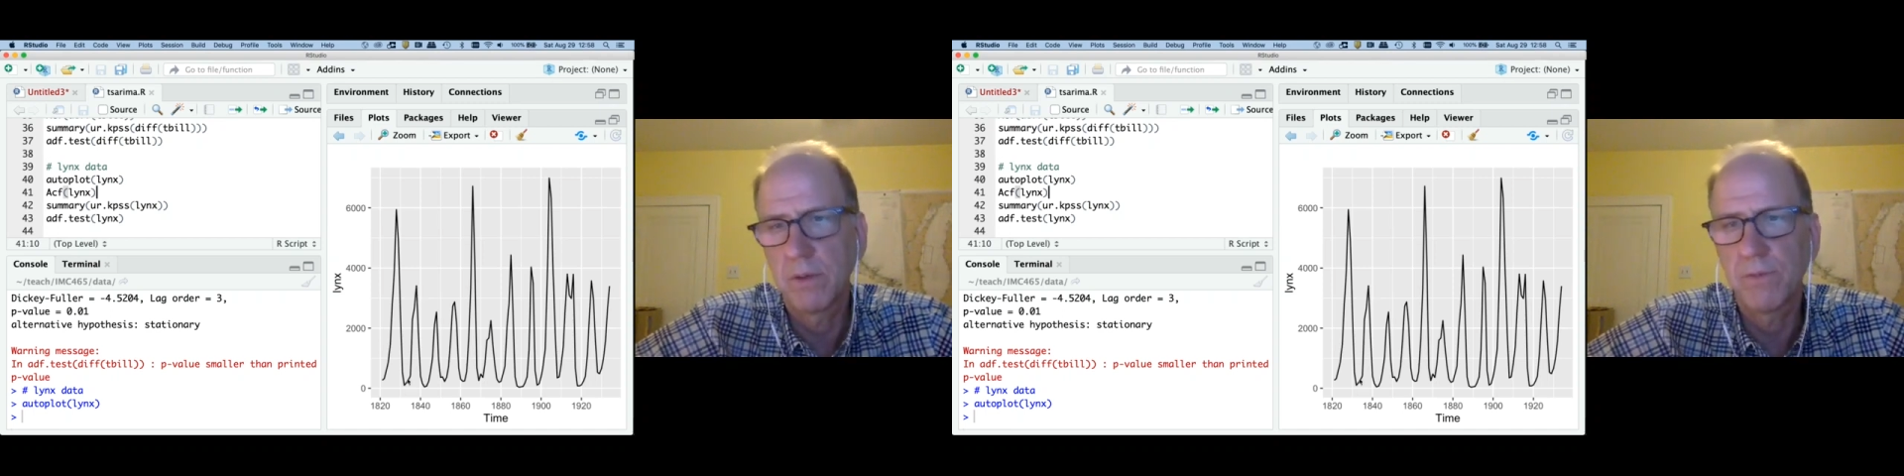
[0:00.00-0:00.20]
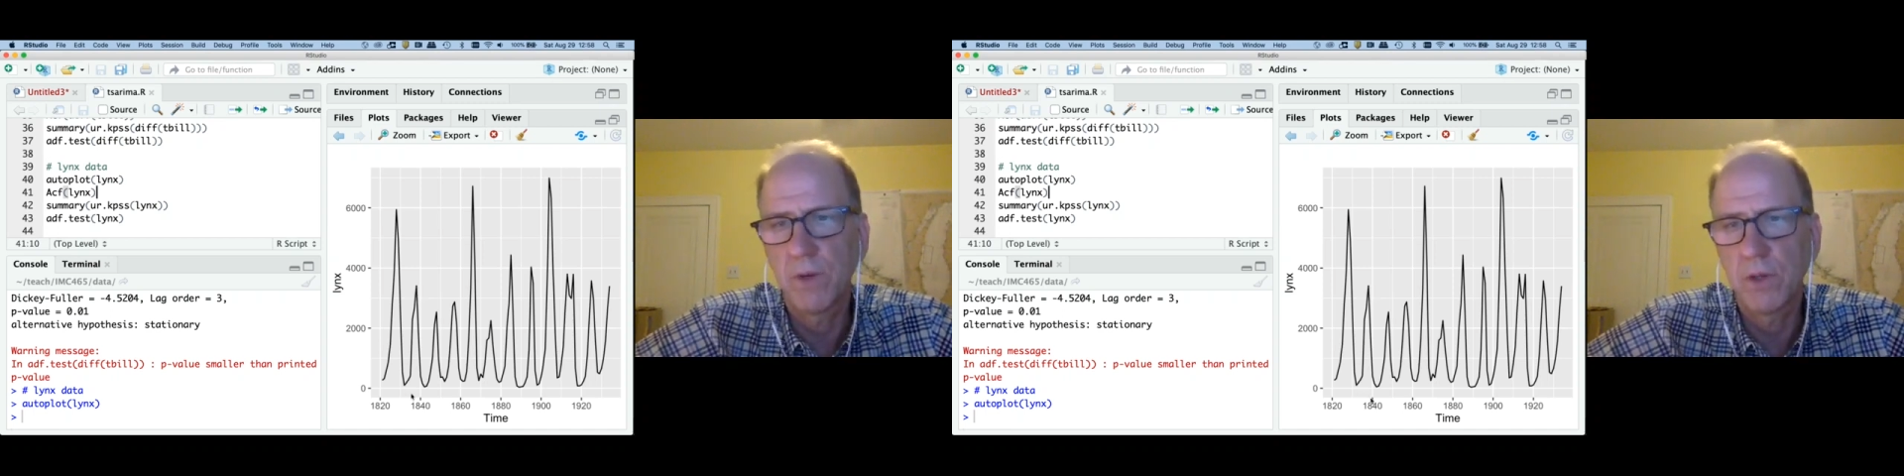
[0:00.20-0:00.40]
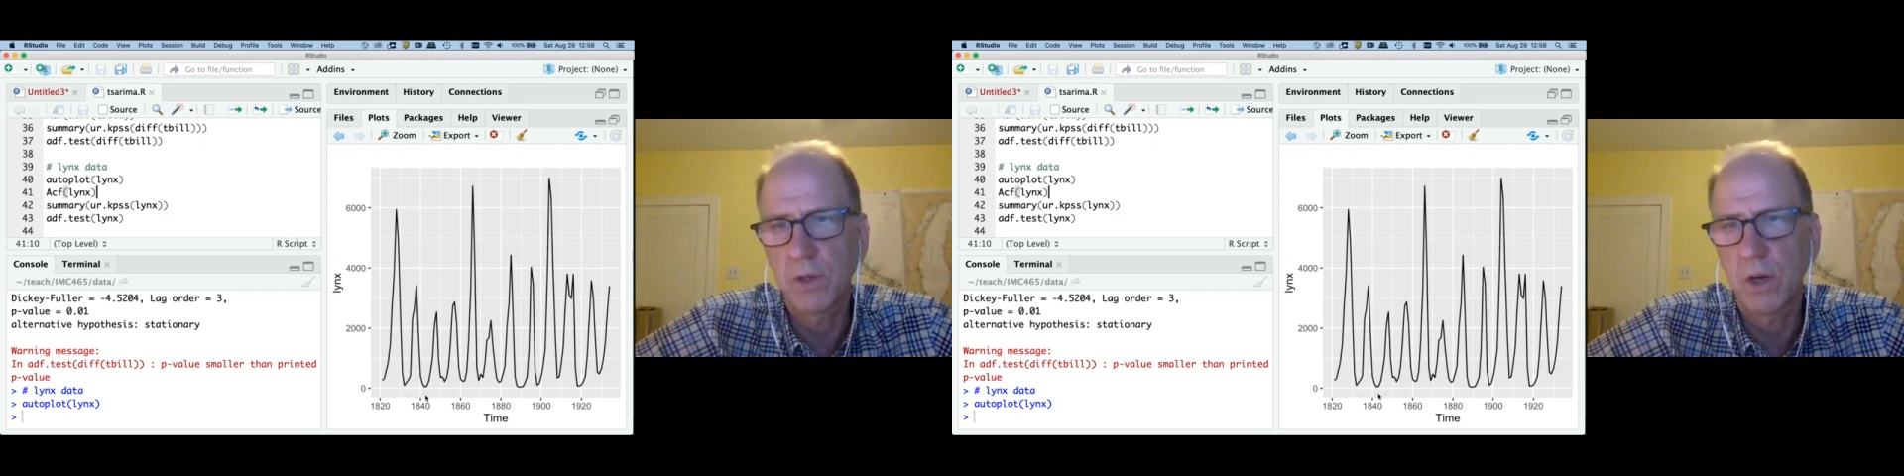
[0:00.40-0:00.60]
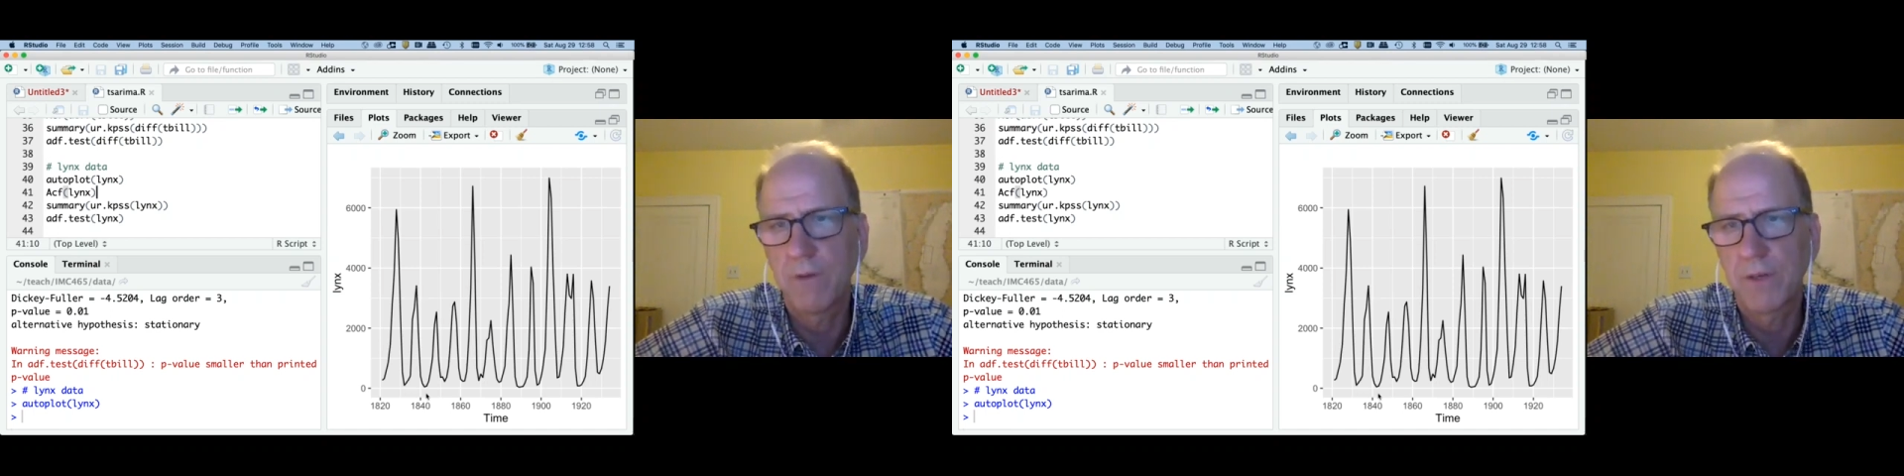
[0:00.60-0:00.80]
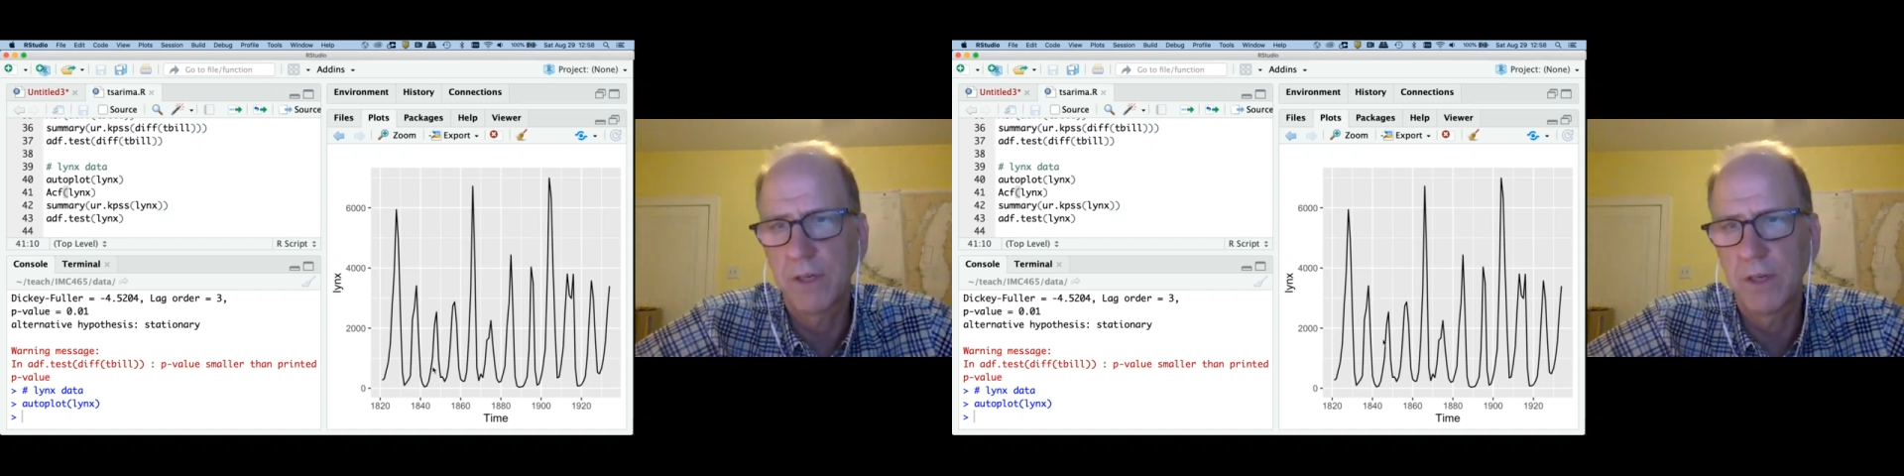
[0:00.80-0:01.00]
it falls
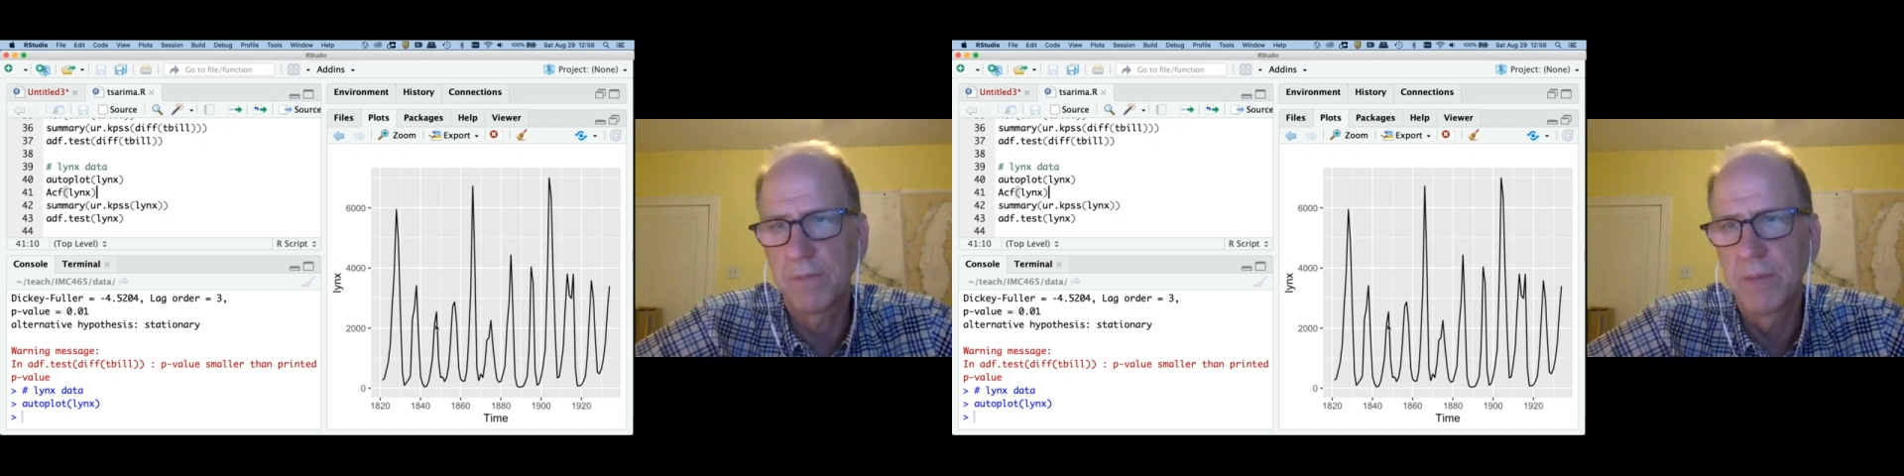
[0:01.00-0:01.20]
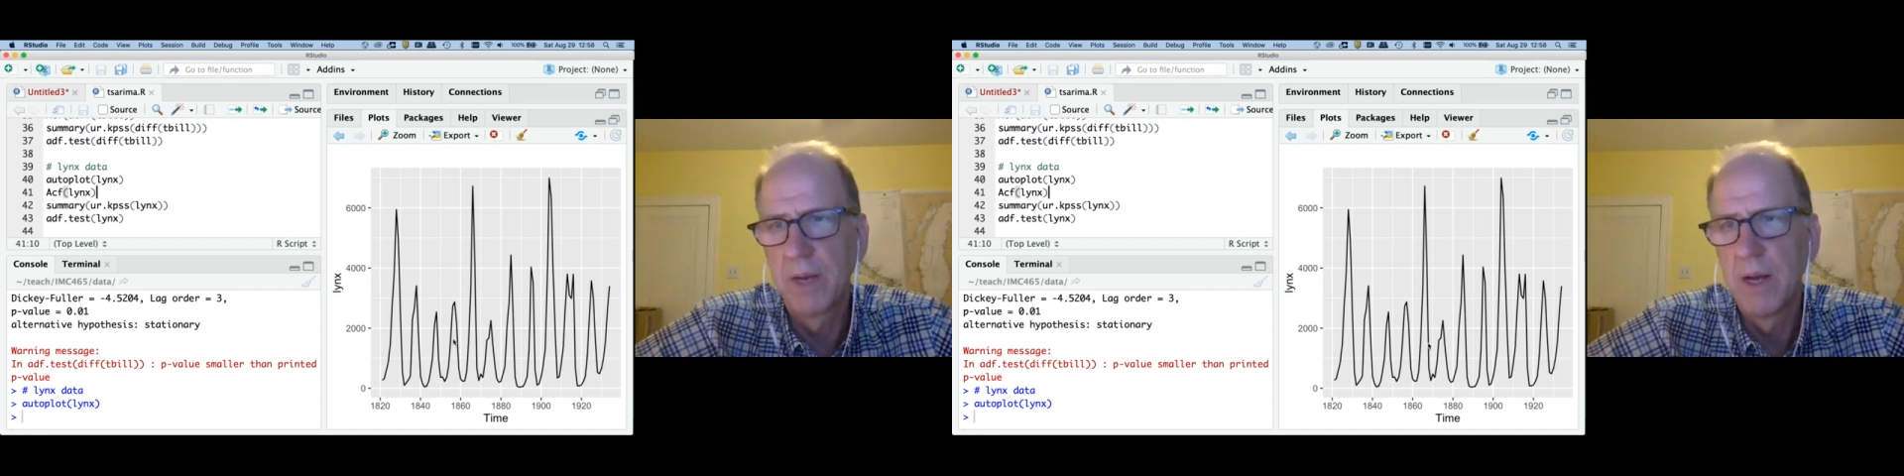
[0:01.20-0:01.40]
off again.